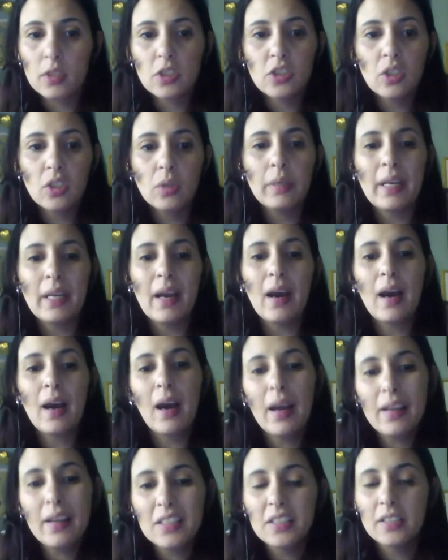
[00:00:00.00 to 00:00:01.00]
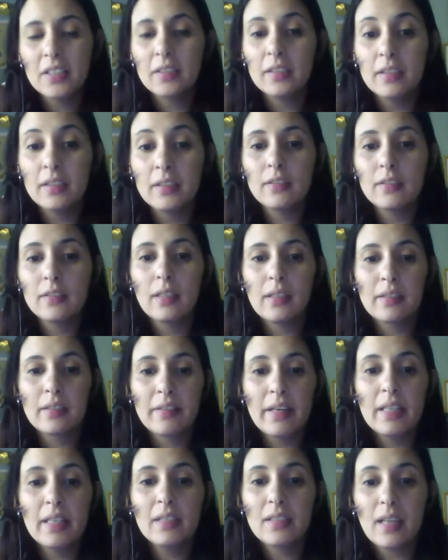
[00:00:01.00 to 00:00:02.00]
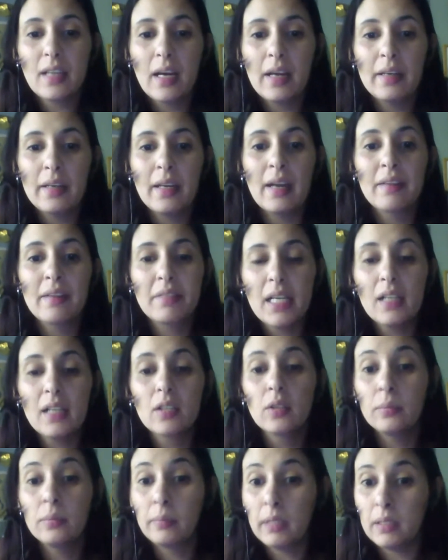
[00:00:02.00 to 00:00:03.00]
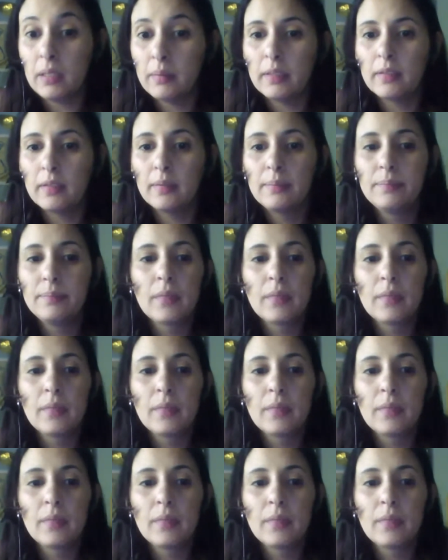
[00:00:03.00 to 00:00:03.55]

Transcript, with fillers: showing a high attendance rate and a real commitment.